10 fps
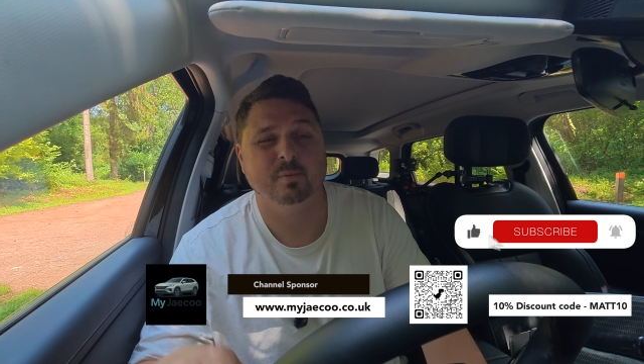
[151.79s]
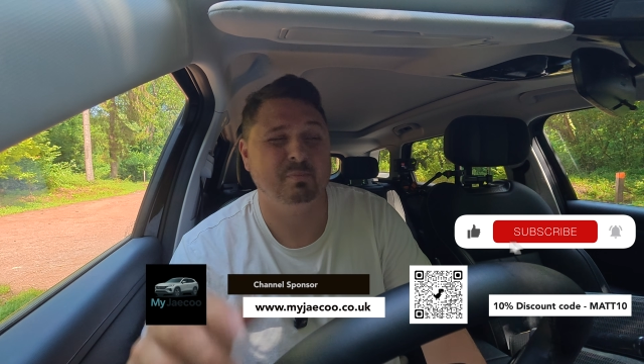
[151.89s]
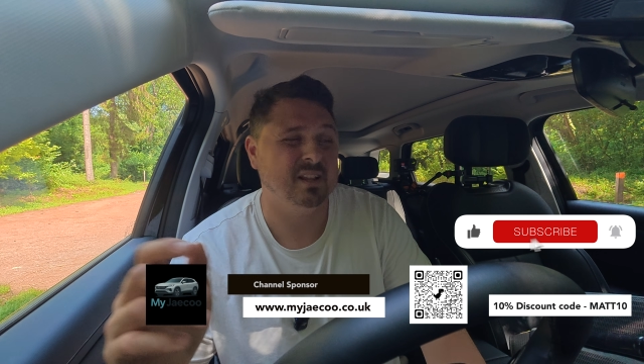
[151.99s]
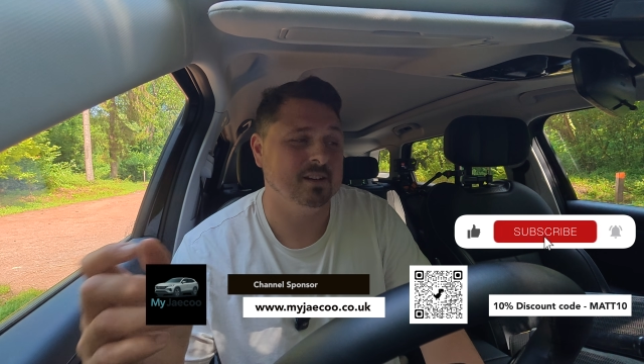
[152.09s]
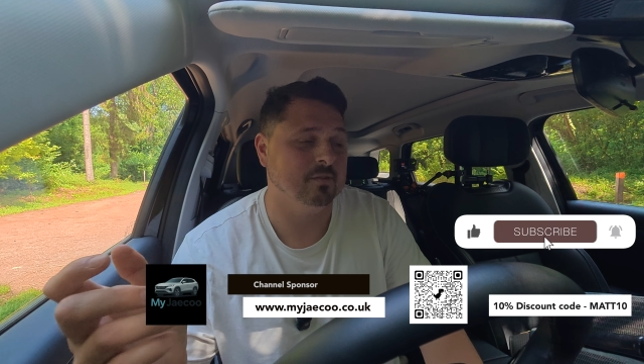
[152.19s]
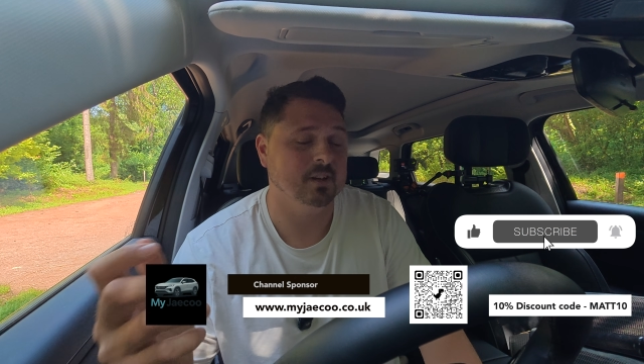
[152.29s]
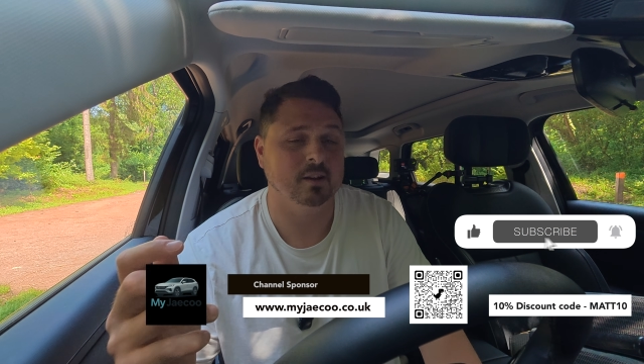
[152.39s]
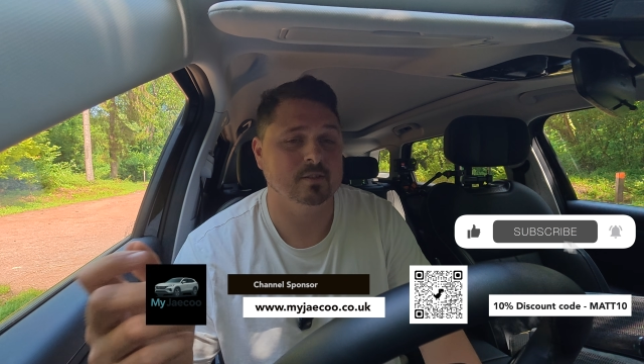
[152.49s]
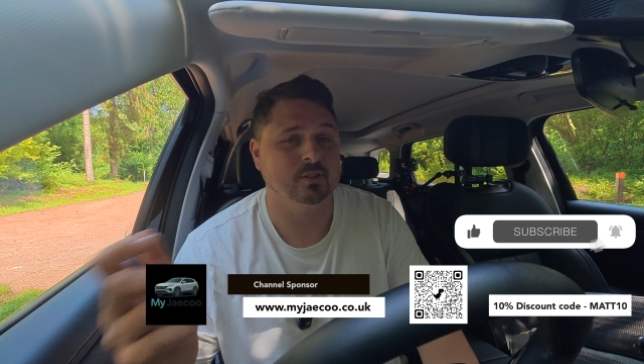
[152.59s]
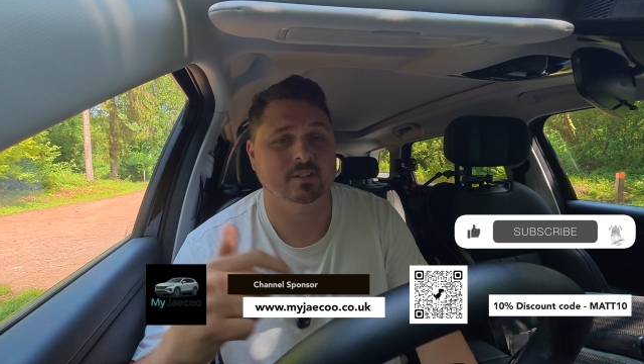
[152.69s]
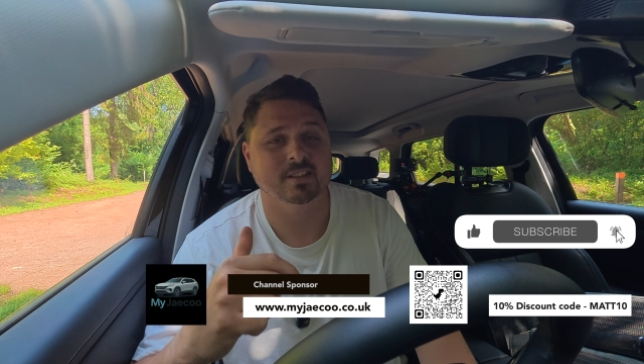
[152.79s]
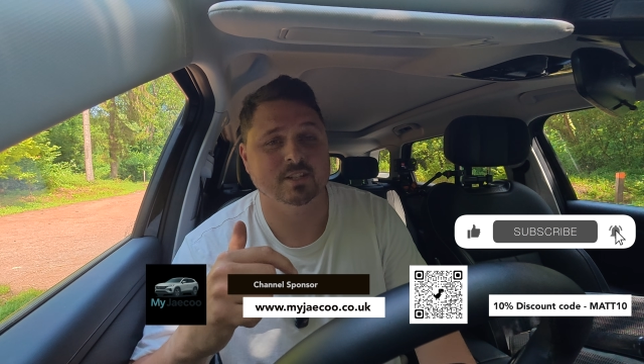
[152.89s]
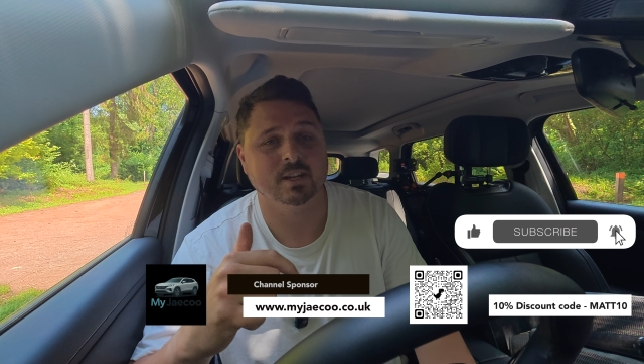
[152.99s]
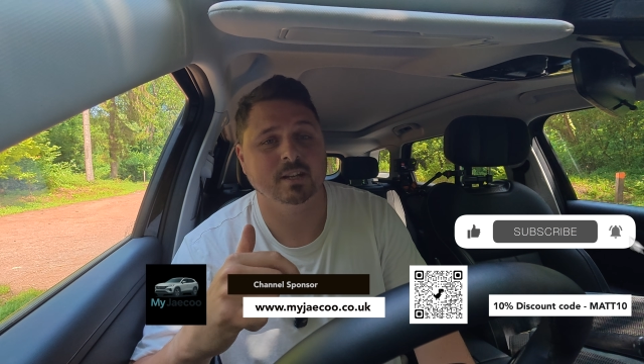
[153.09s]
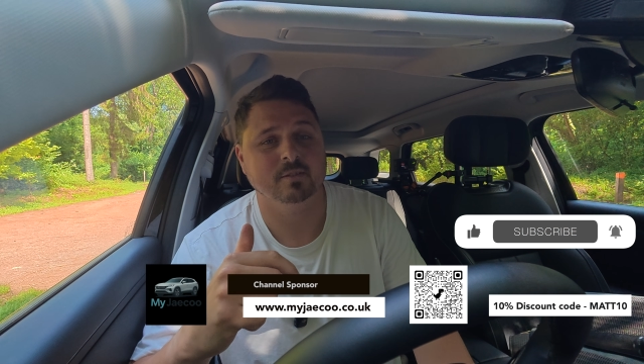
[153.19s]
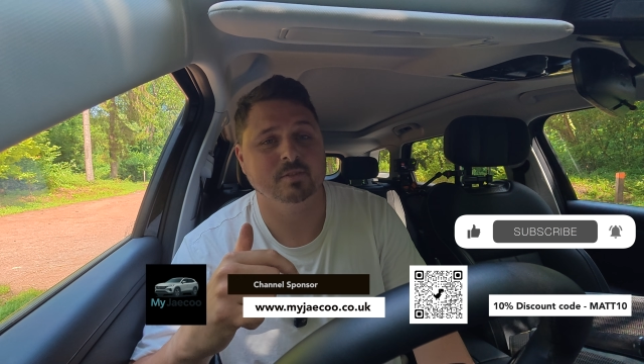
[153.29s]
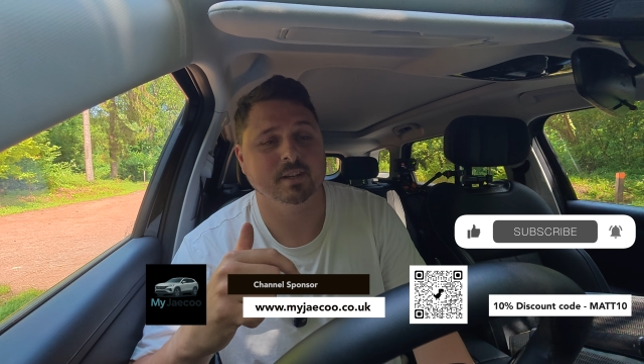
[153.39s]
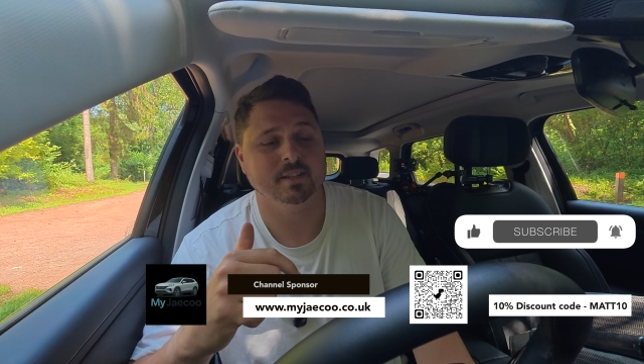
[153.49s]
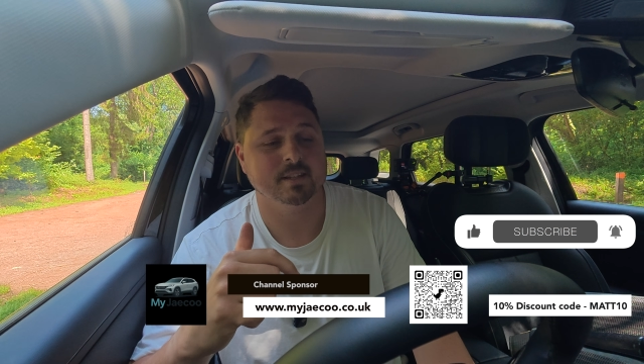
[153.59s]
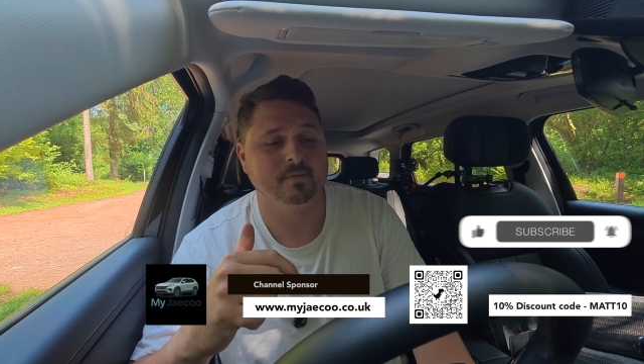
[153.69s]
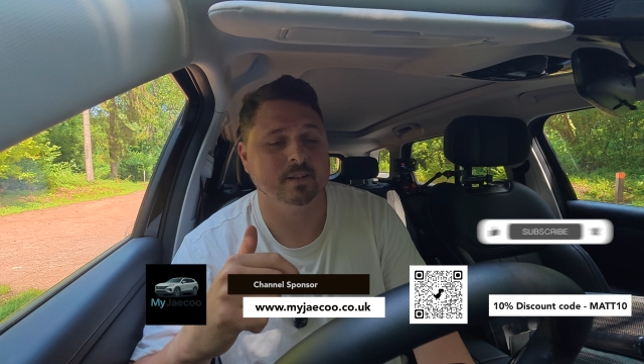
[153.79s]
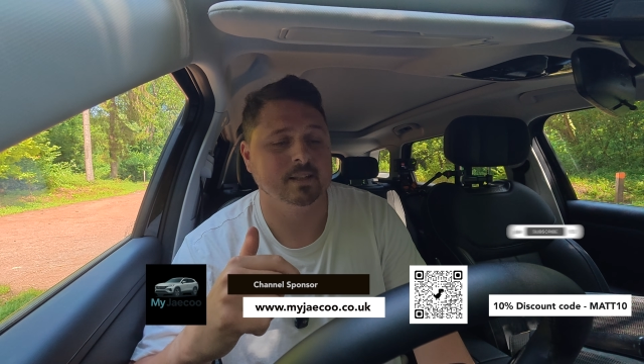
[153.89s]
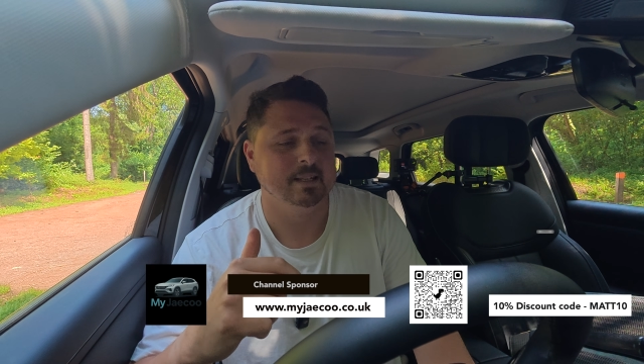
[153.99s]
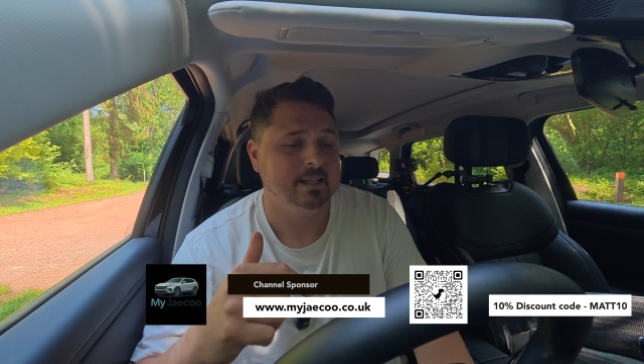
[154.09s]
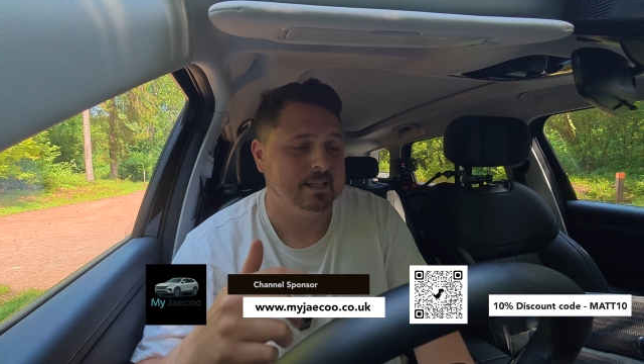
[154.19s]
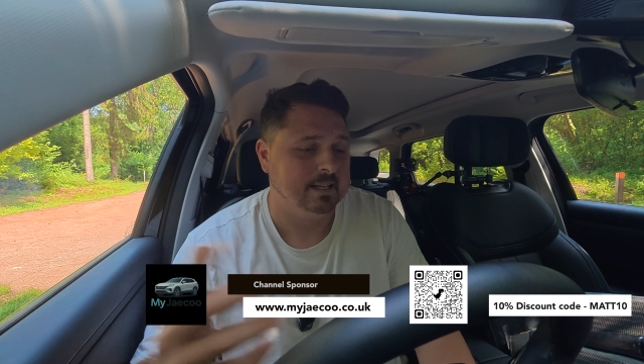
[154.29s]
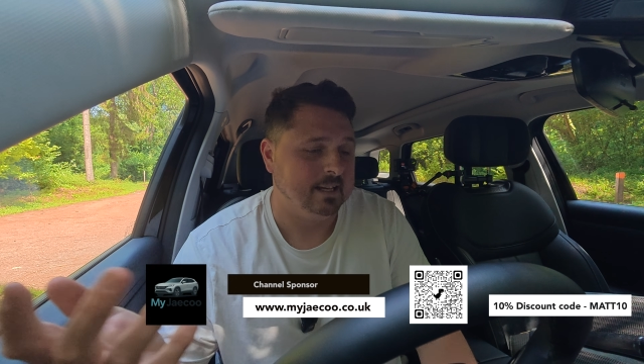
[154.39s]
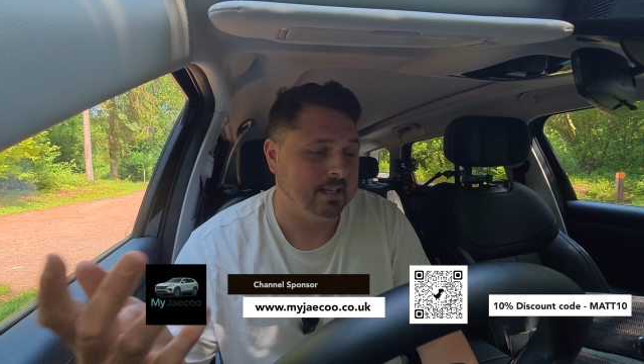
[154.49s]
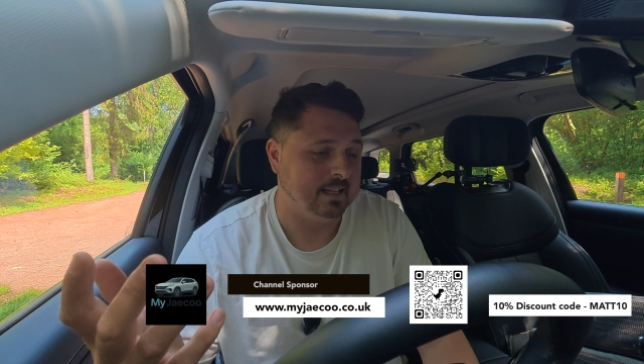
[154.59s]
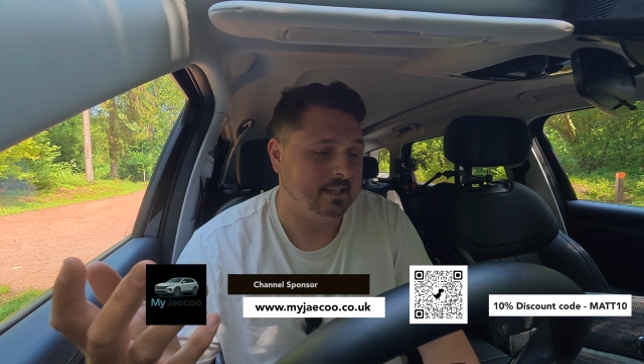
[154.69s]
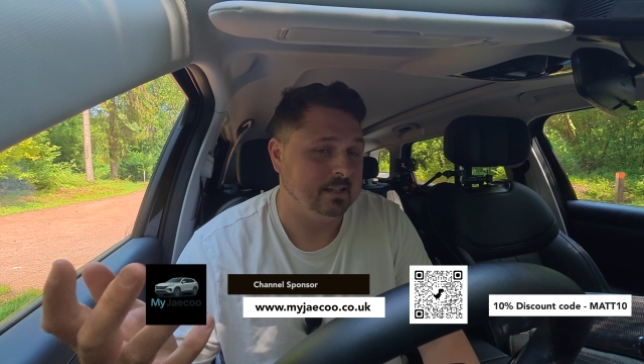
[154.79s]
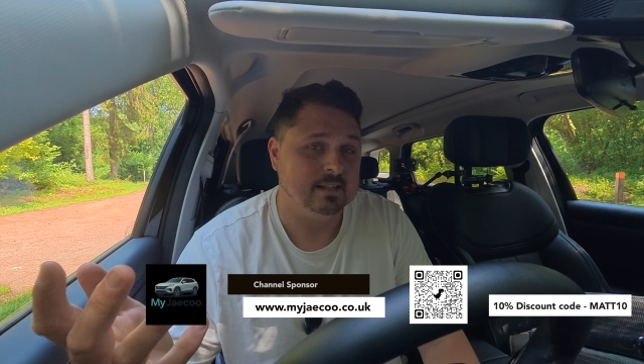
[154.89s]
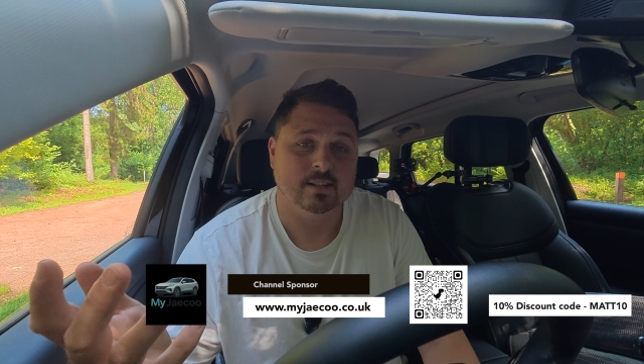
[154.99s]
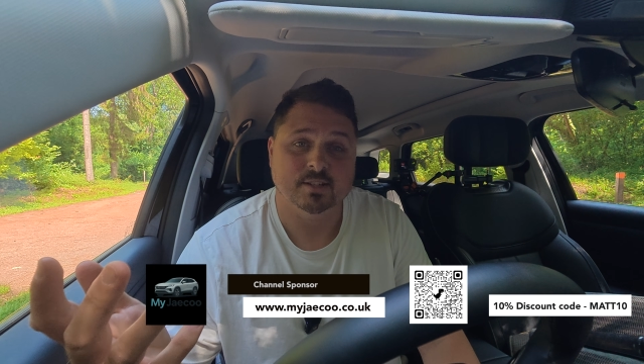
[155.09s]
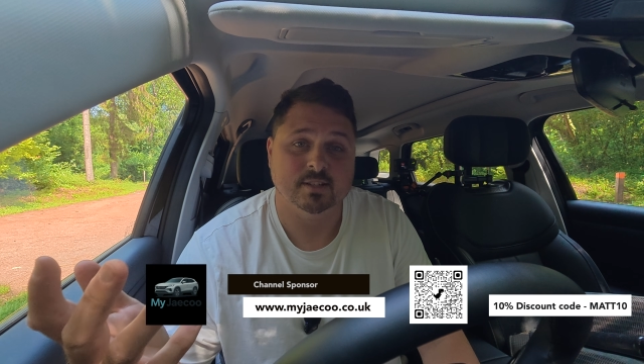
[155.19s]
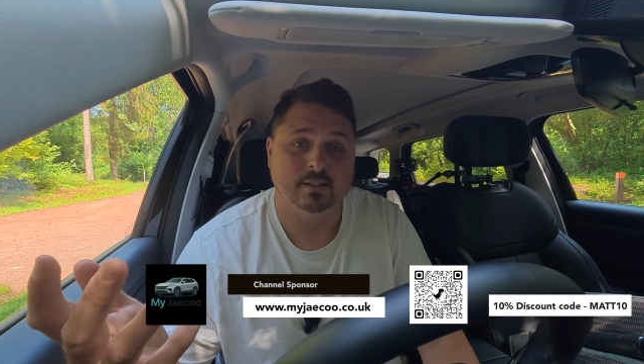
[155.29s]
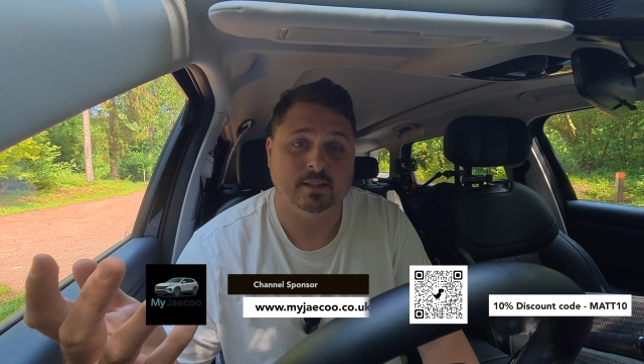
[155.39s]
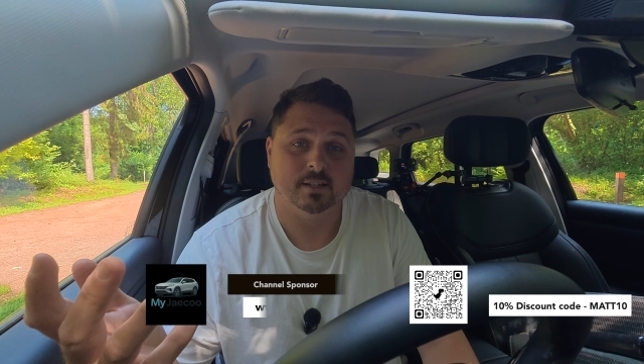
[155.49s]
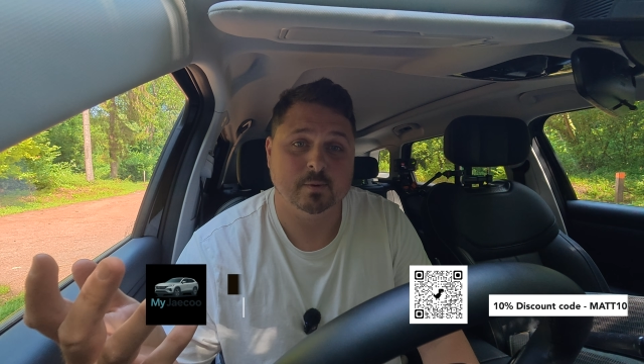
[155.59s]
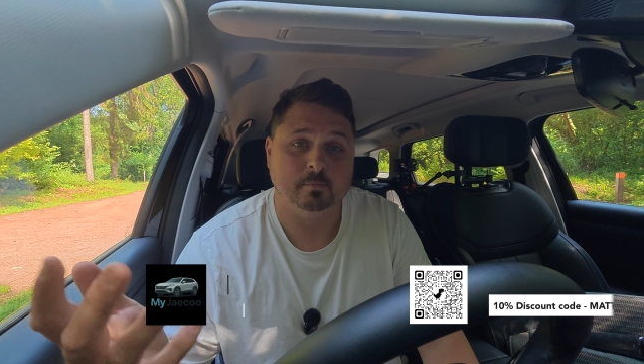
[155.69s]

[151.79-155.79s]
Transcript: plenty of videos on the JAECOO J7, and I'll see you on the next one.